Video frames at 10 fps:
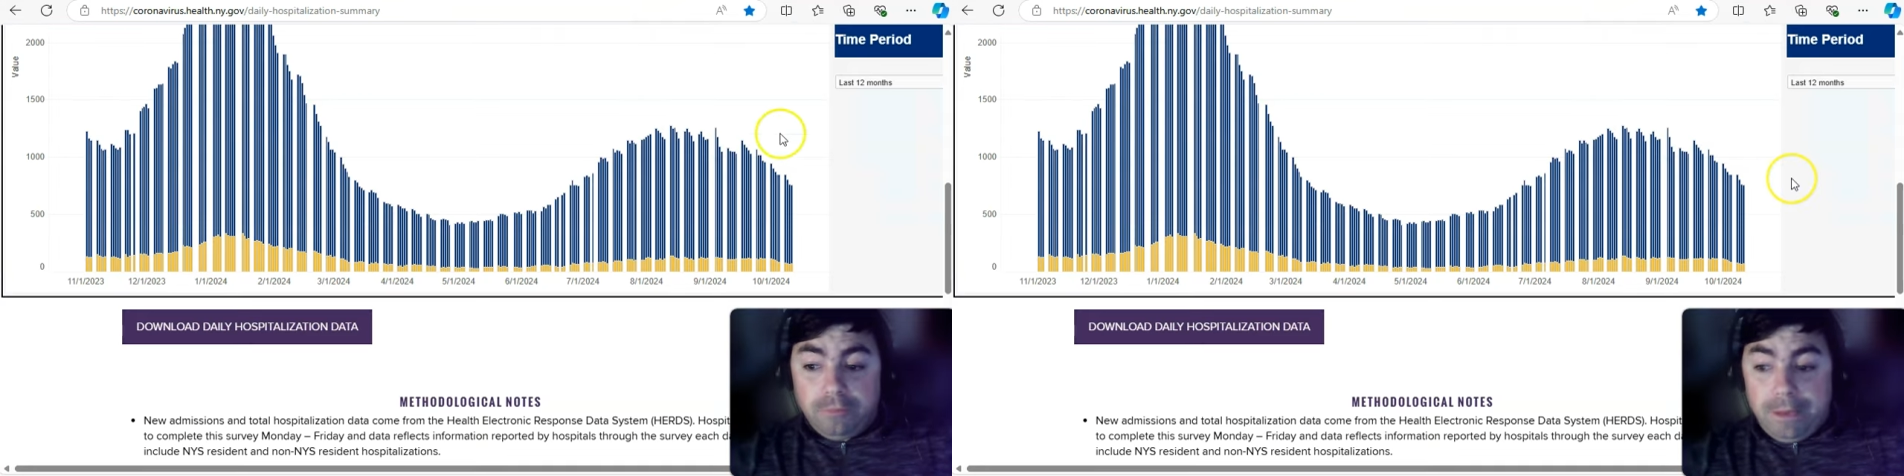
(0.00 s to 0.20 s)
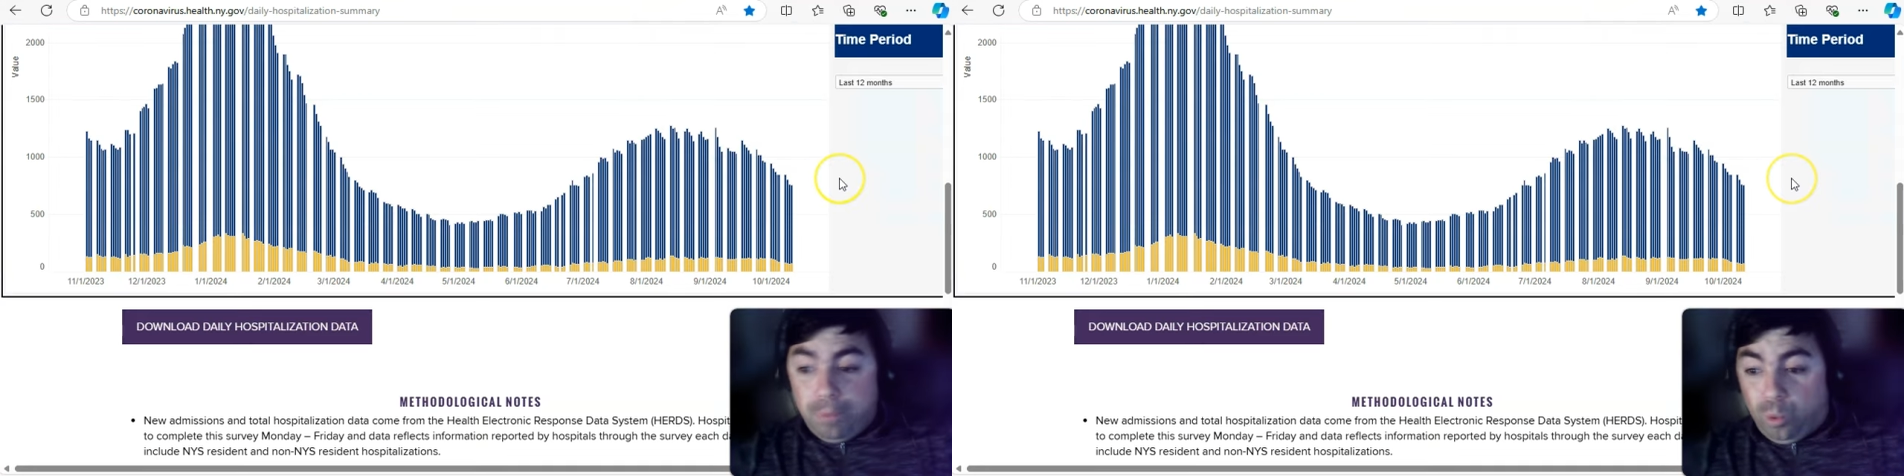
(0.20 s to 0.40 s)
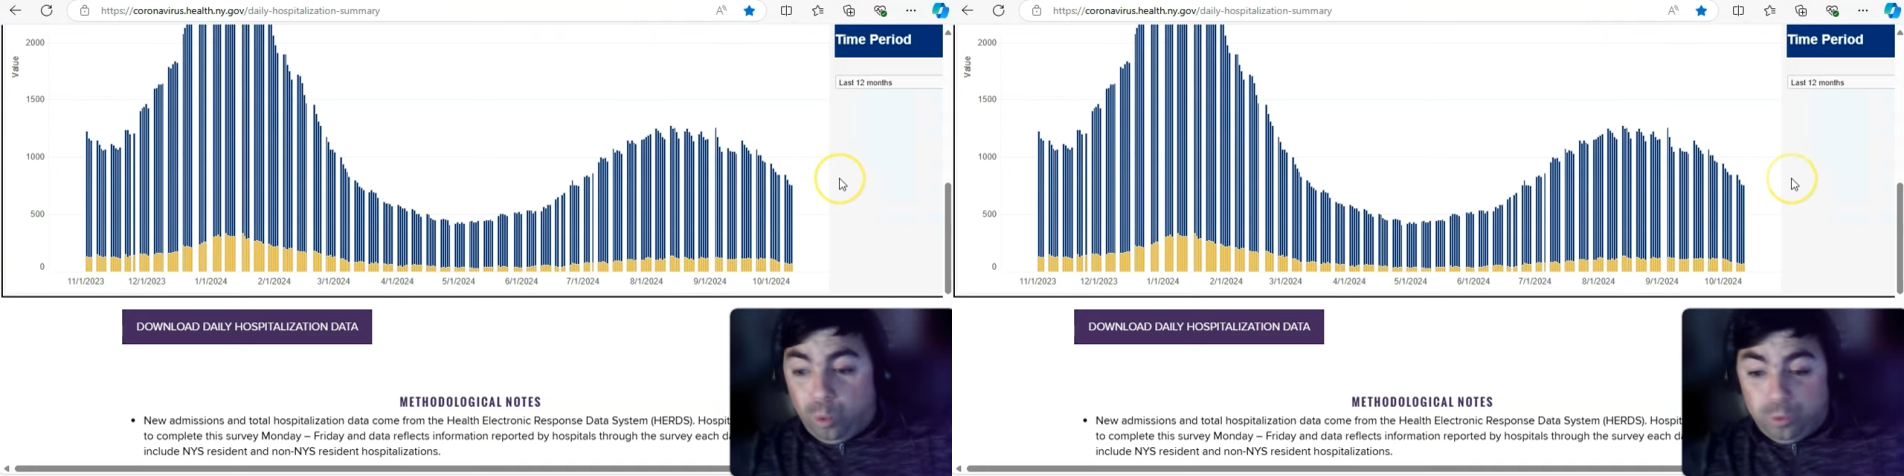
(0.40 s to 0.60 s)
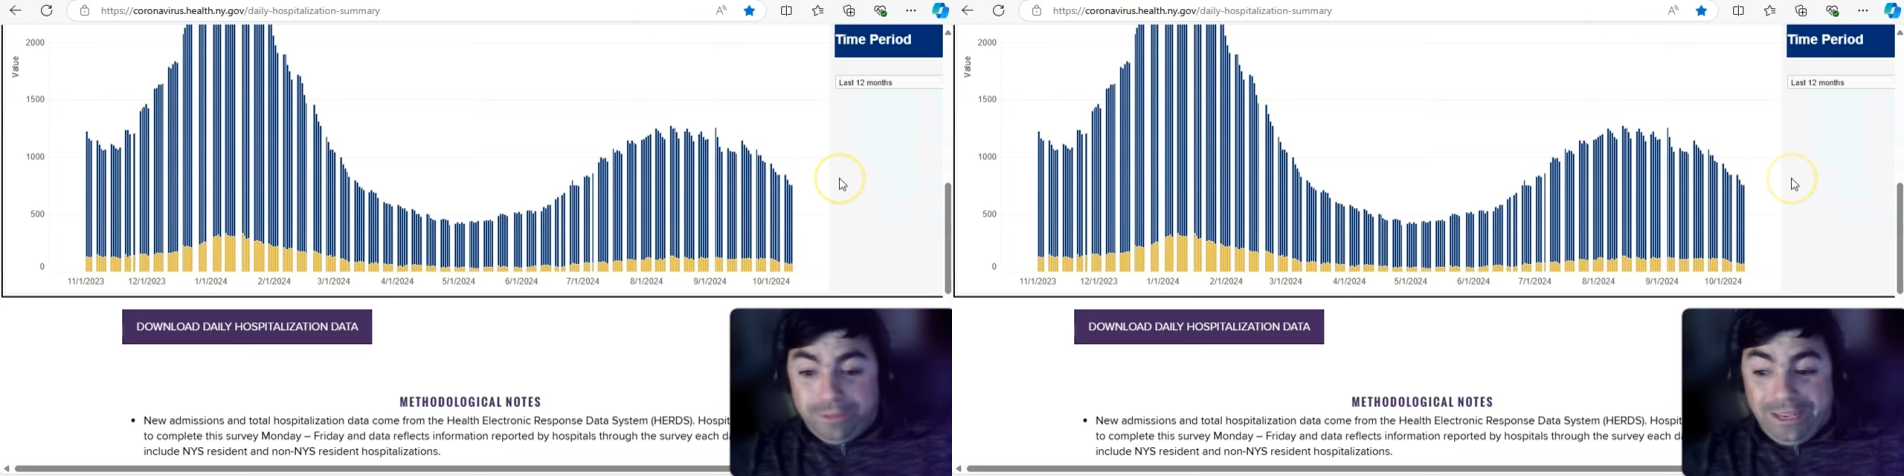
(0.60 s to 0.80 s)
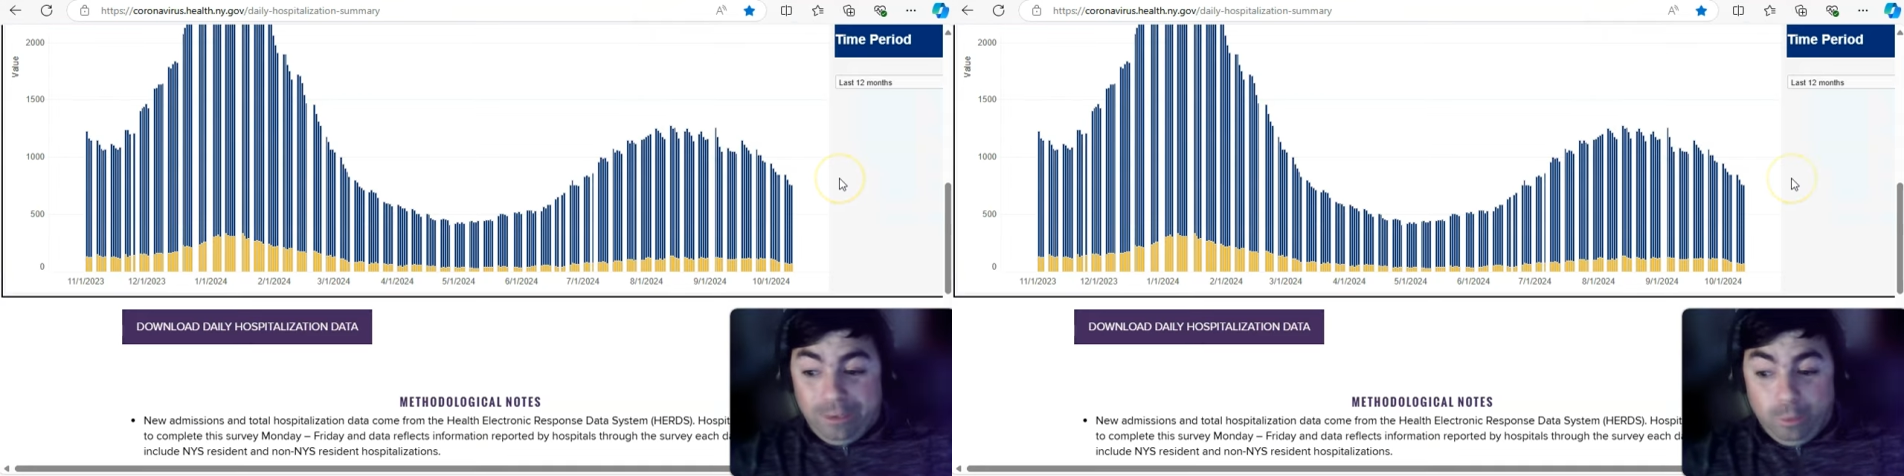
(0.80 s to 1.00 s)
People
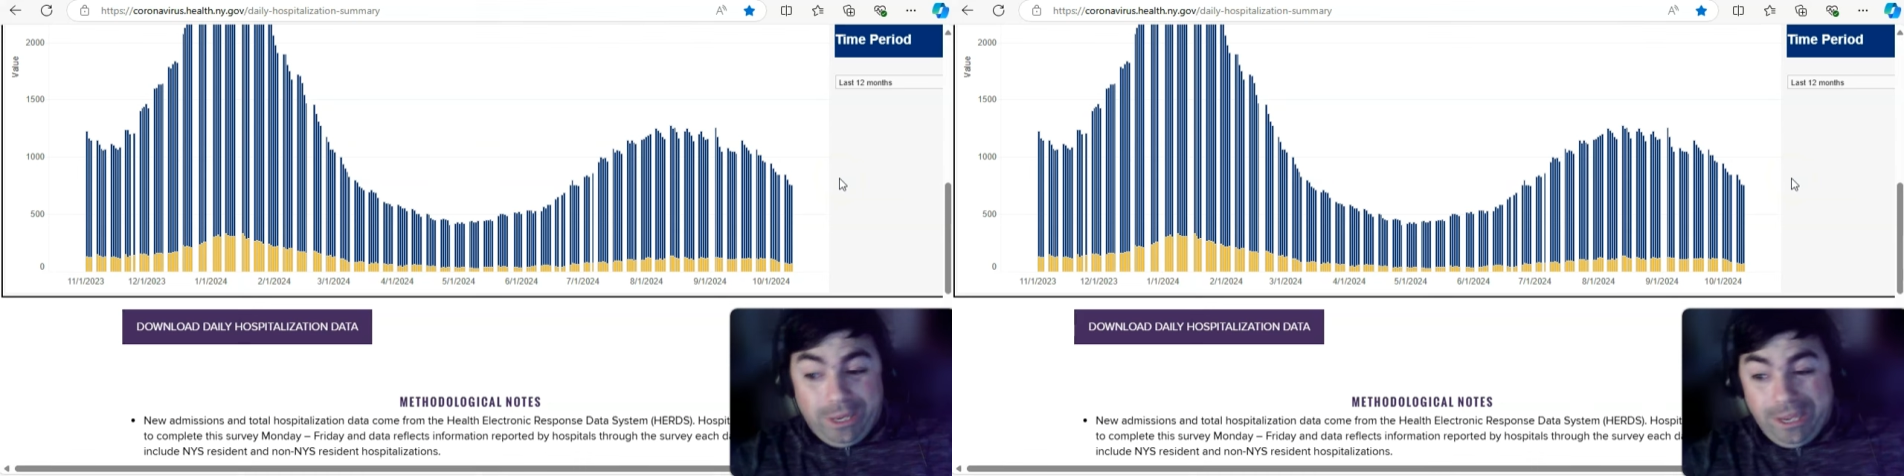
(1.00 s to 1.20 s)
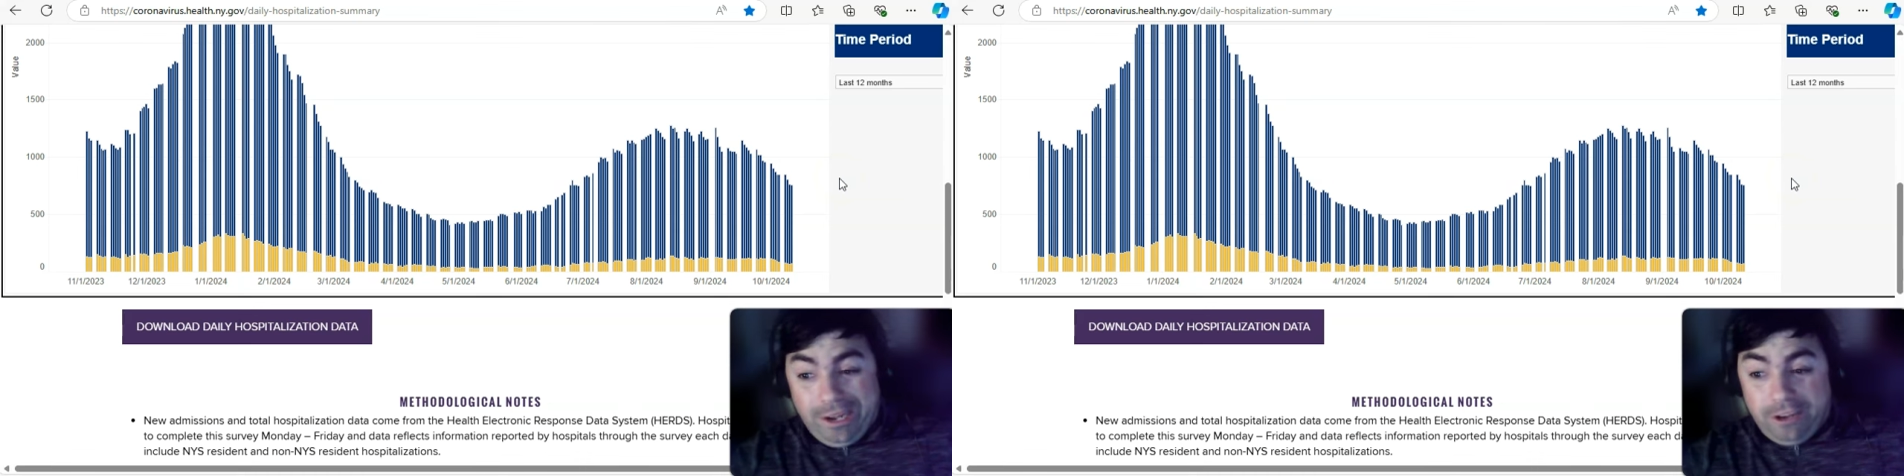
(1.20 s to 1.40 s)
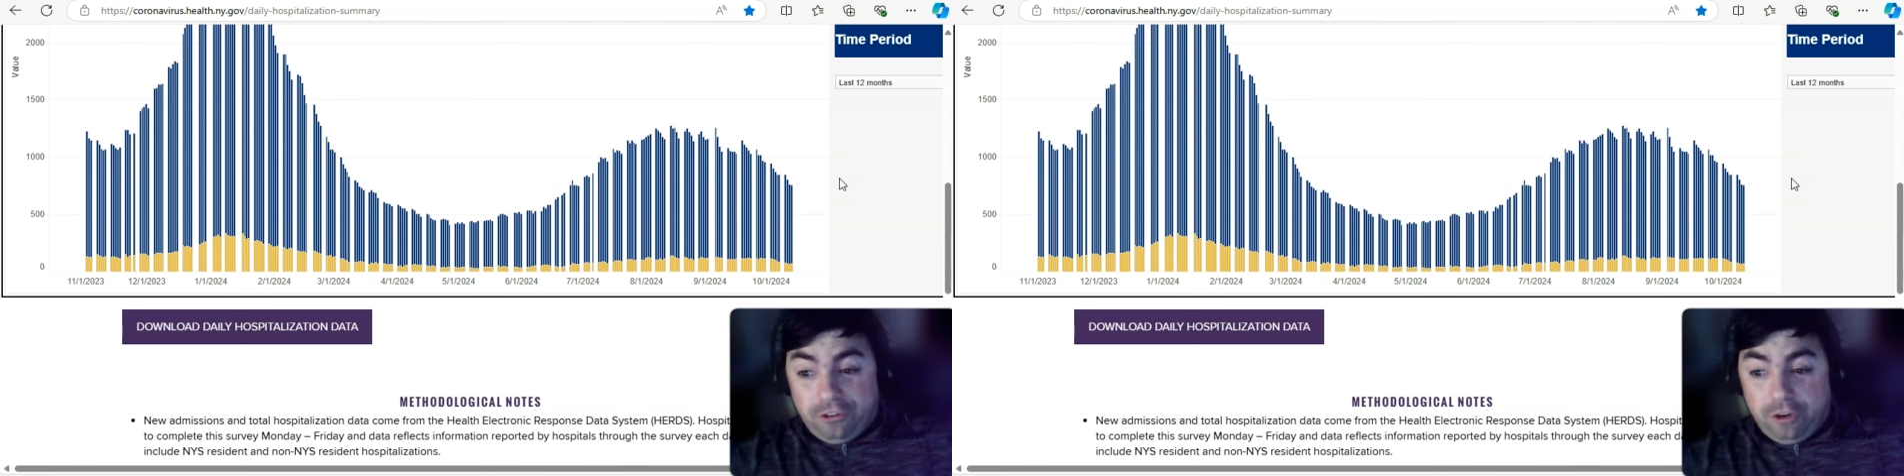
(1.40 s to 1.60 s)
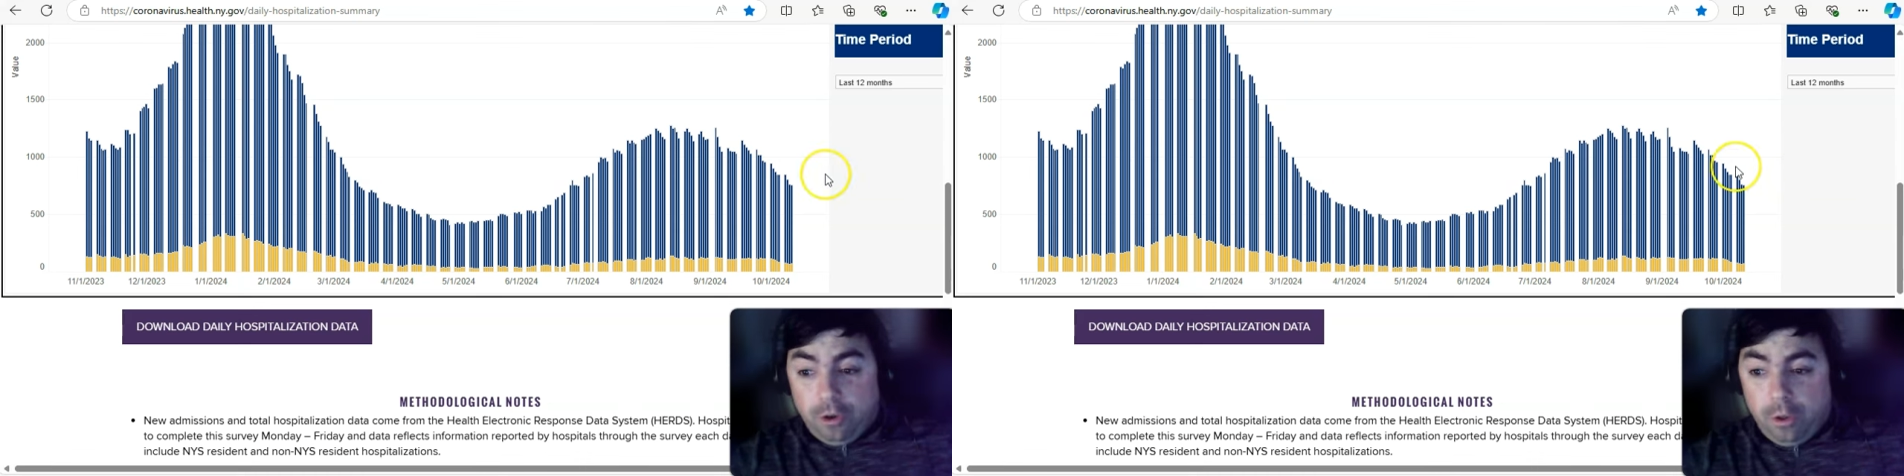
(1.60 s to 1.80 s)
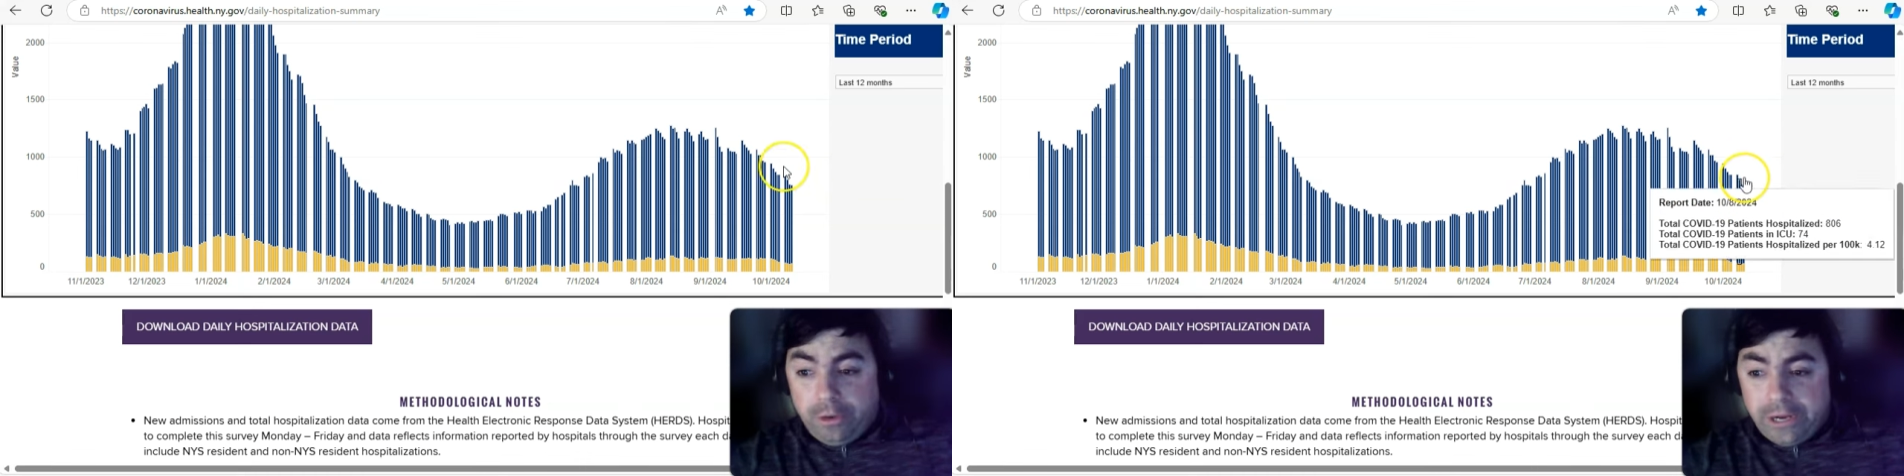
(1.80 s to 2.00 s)
Day weekend, I guess you
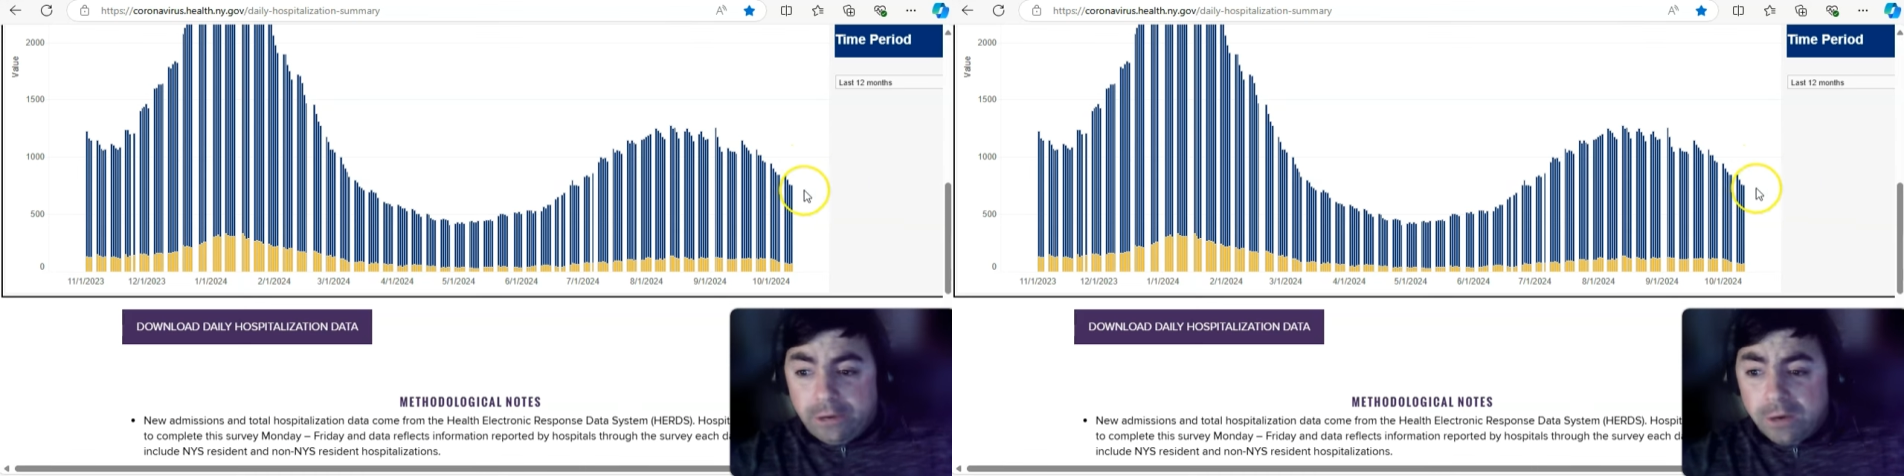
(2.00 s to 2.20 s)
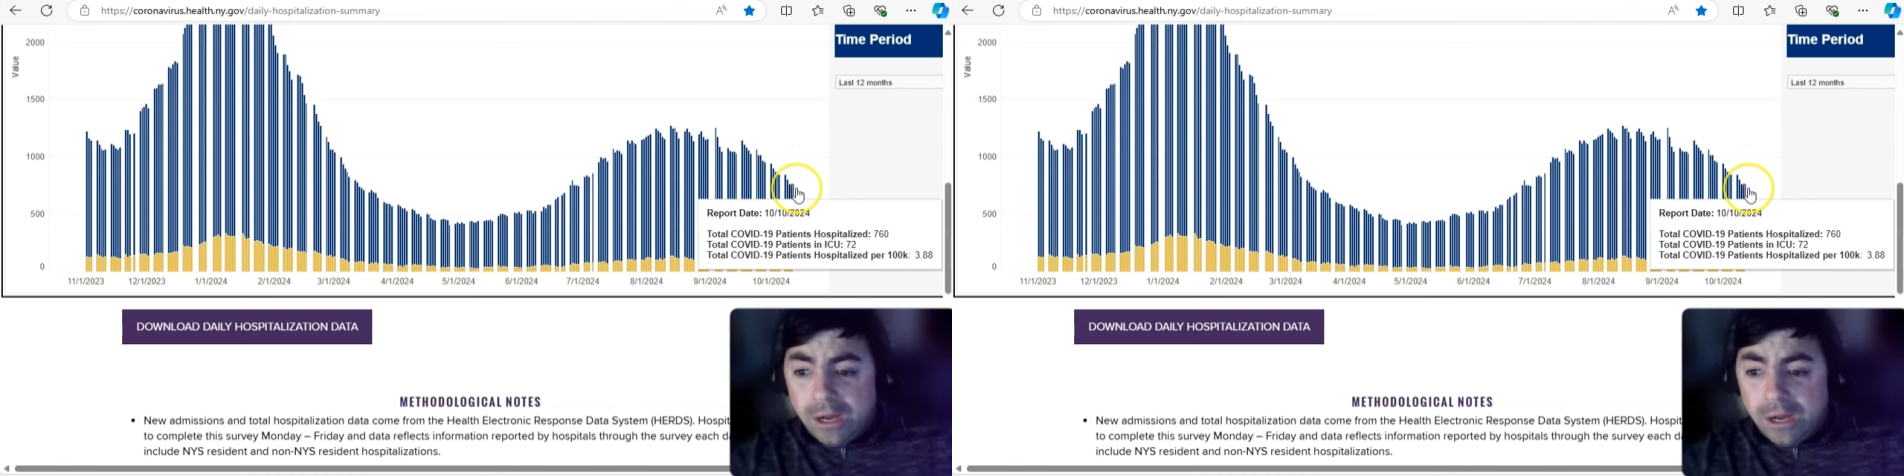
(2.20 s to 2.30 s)
call it now.